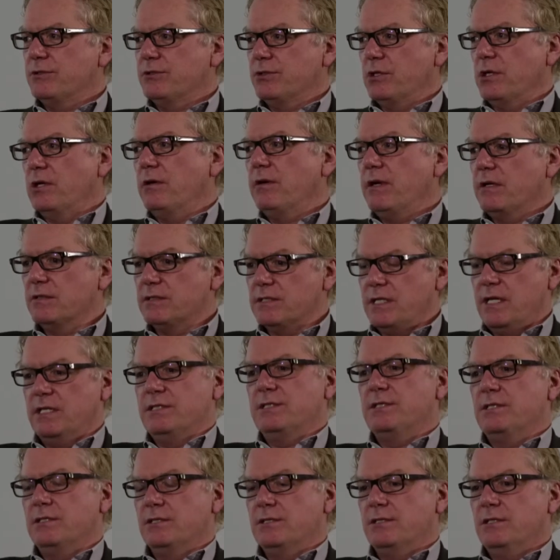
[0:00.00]
of turnarounds
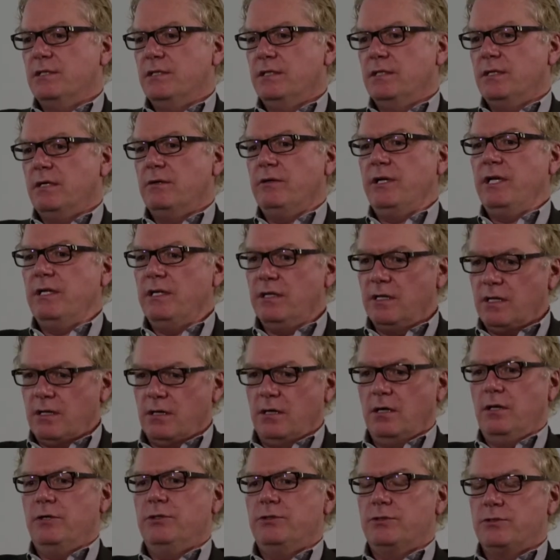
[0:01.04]
as the CEO, and the
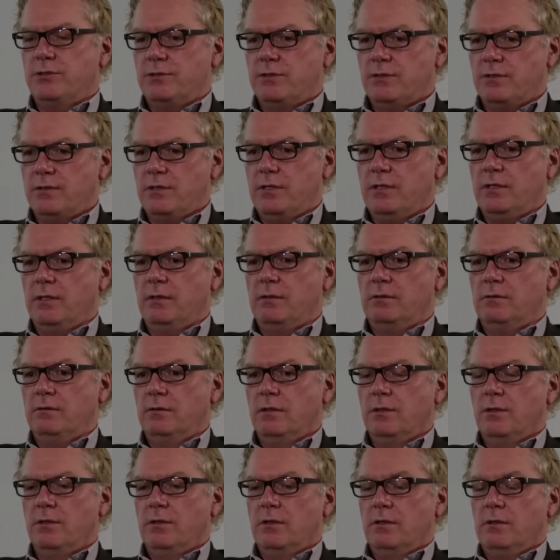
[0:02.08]
hardest thing,
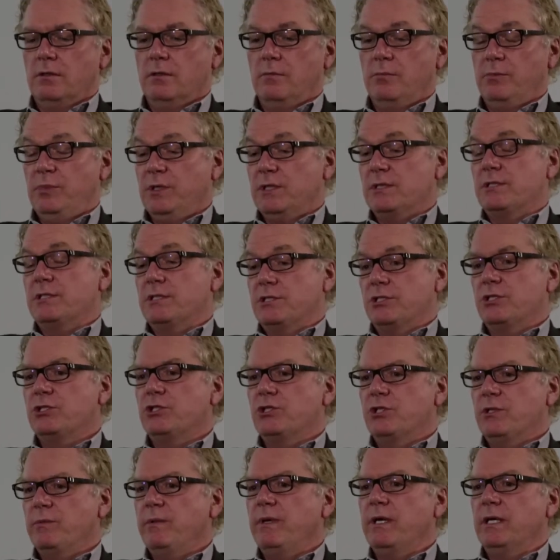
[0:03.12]
the biggest
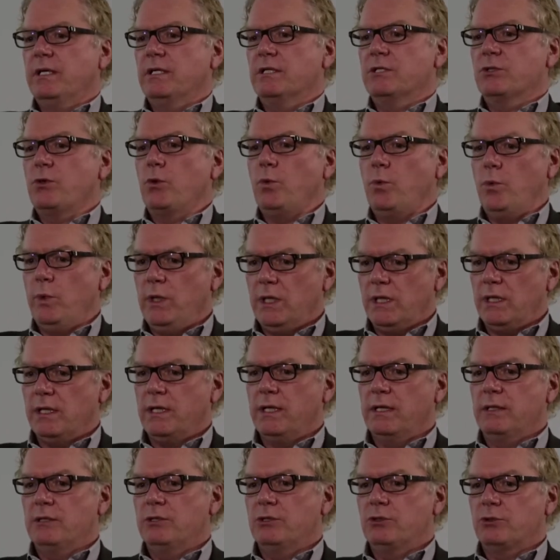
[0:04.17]
decision to make is, will
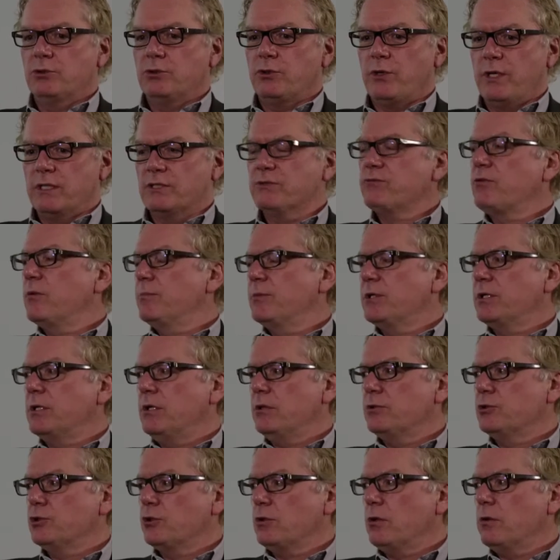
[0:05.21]
I transform the
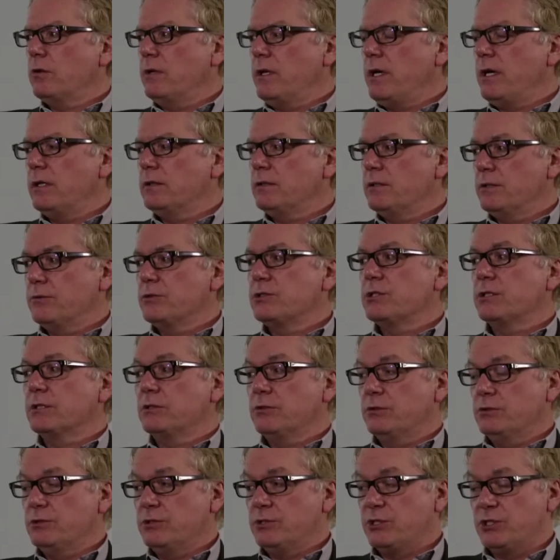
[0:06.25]
culture or not? There is a
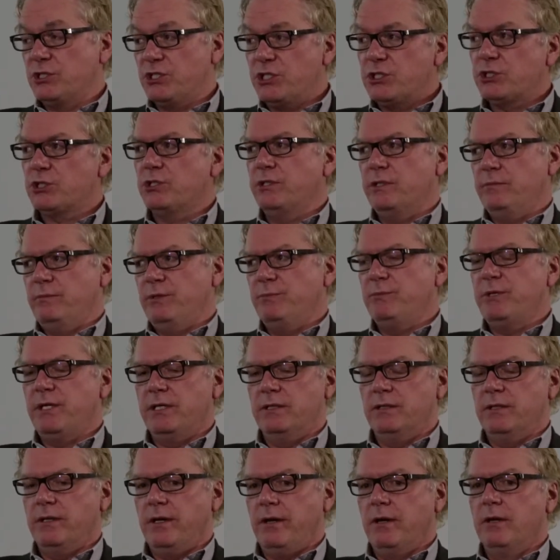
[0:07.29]
decision to be
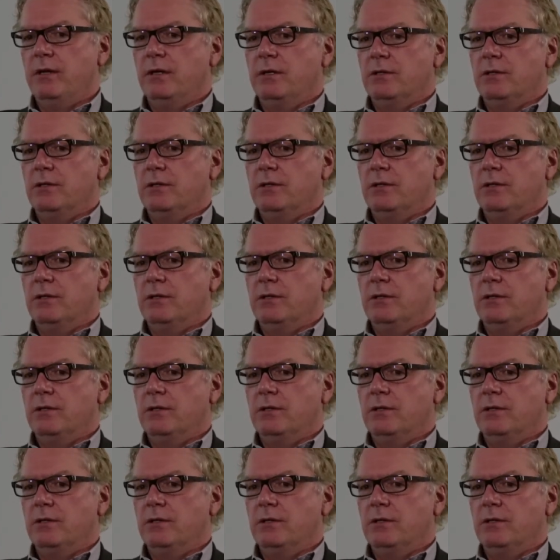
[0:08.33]
made there.